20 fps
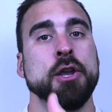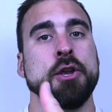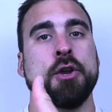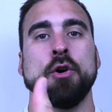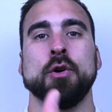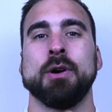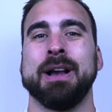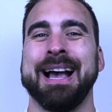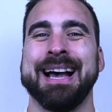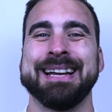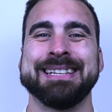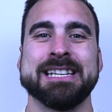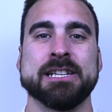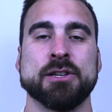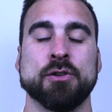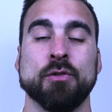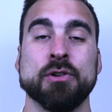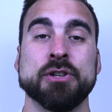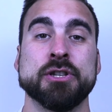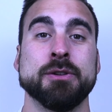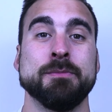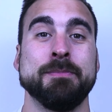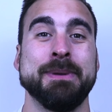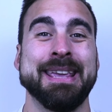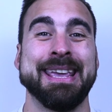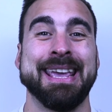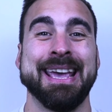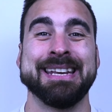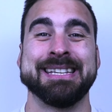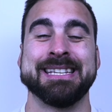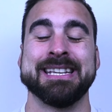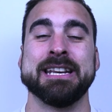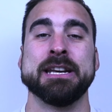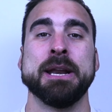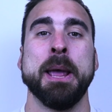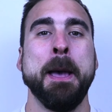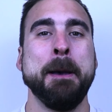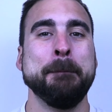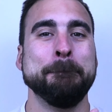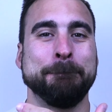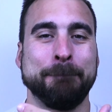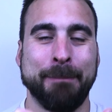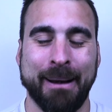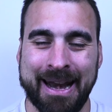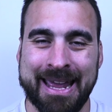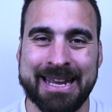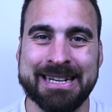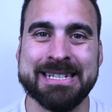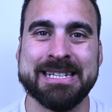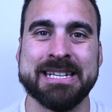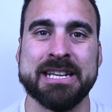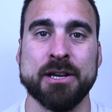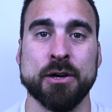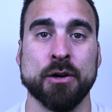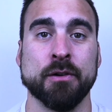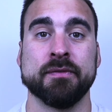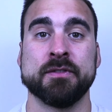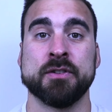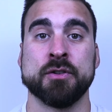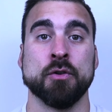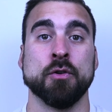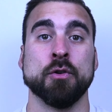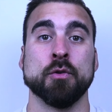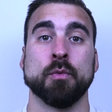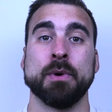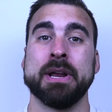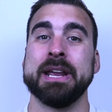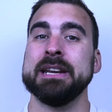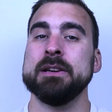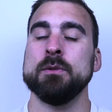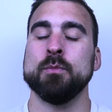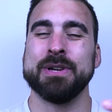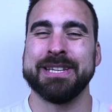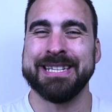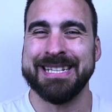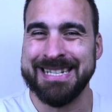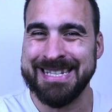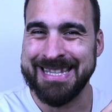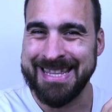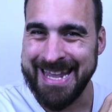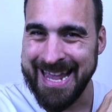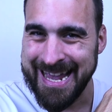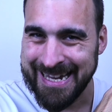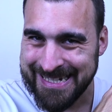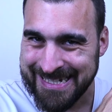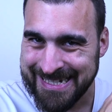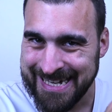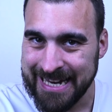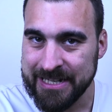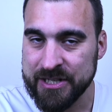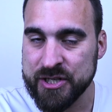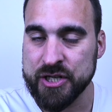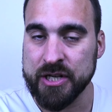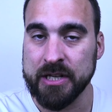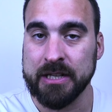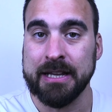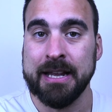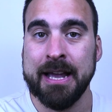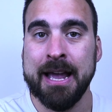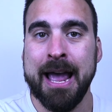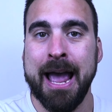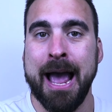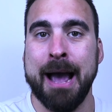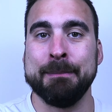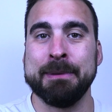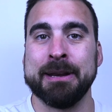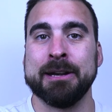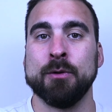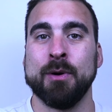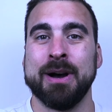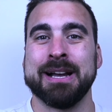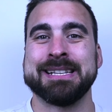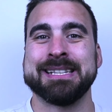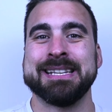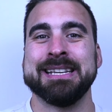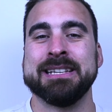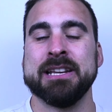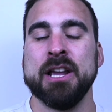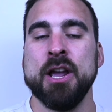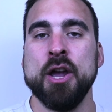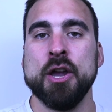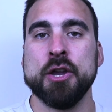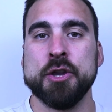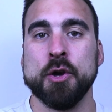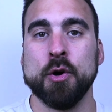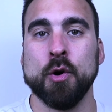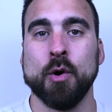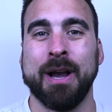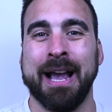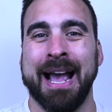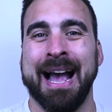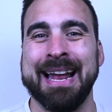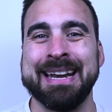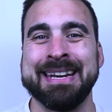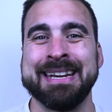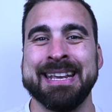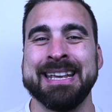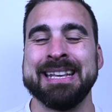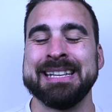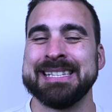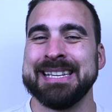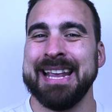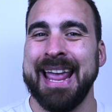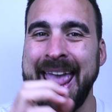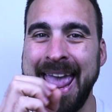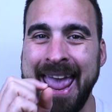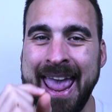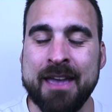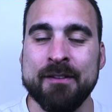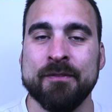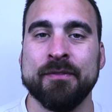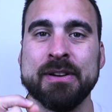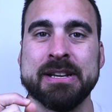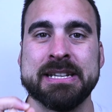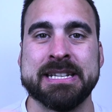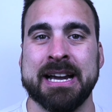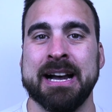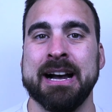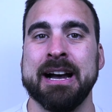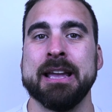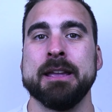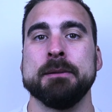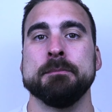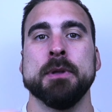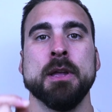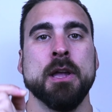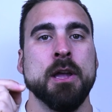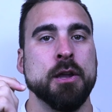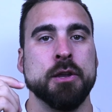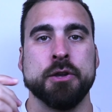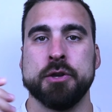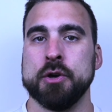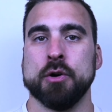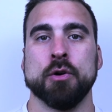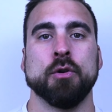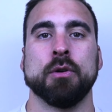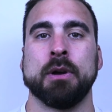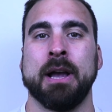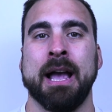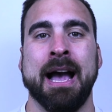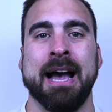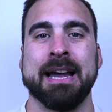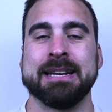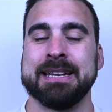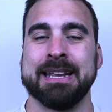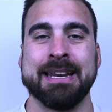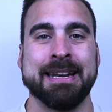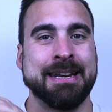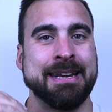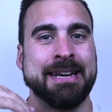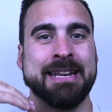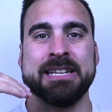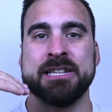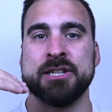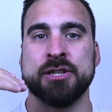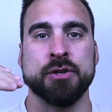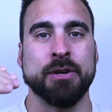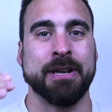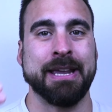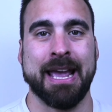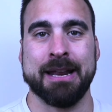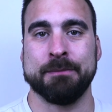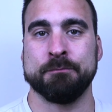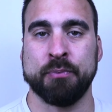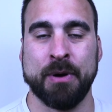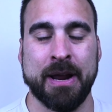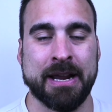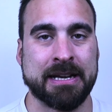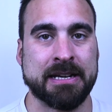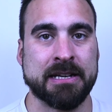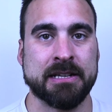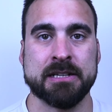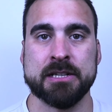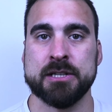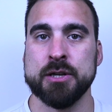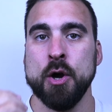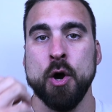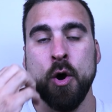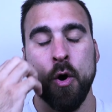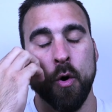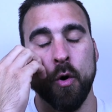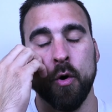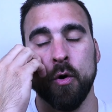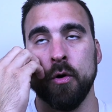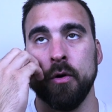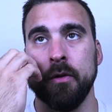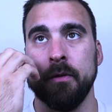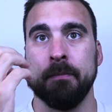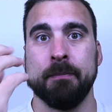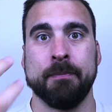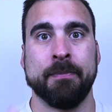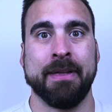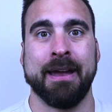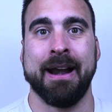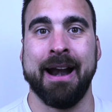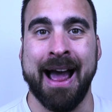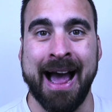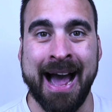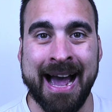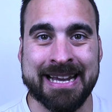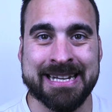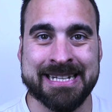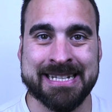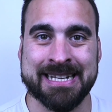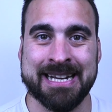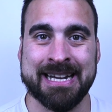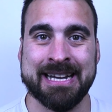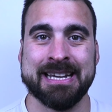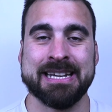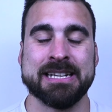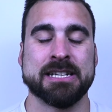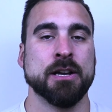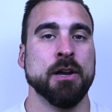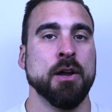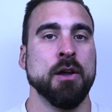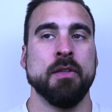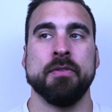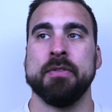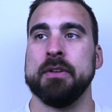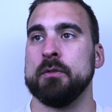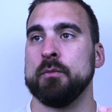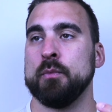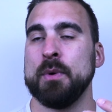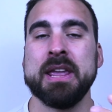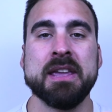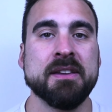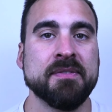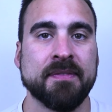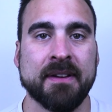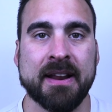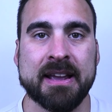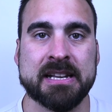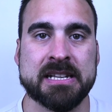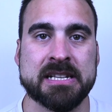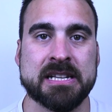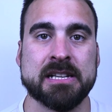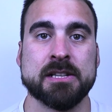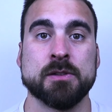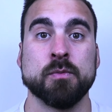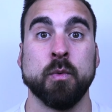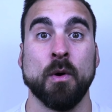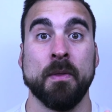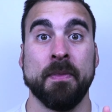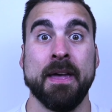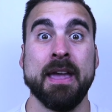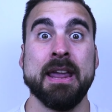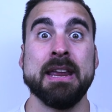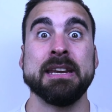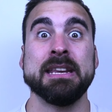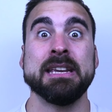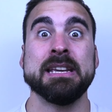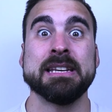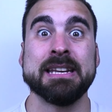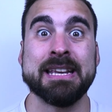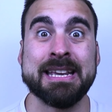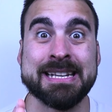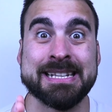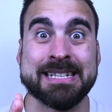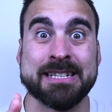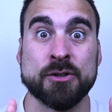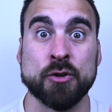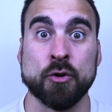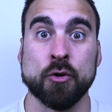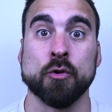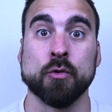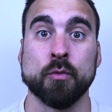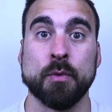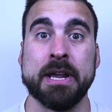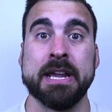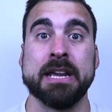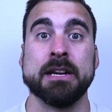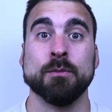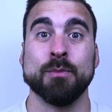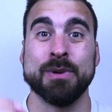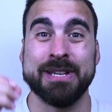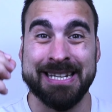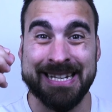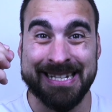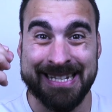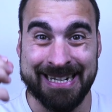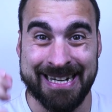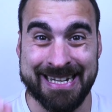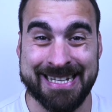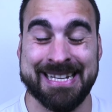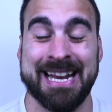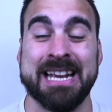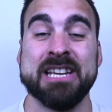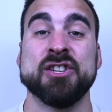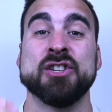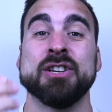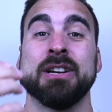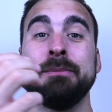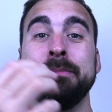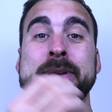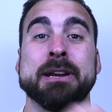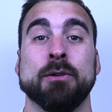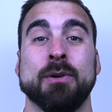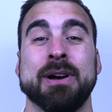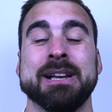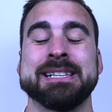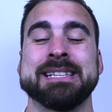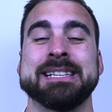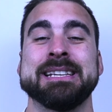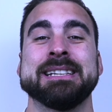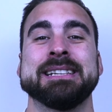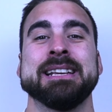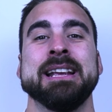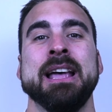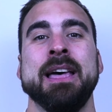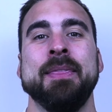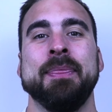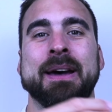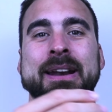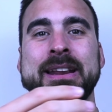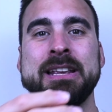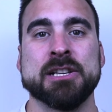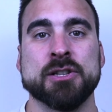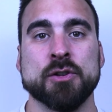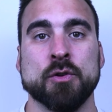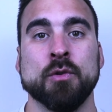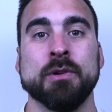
Your cat is going to be getting plenty of taurine, which is the essential amino acid your cat needs every time your cat needs to get pregnant, or their eyesight, the reflexes, what they need is taurine, which is an essential amino acid that is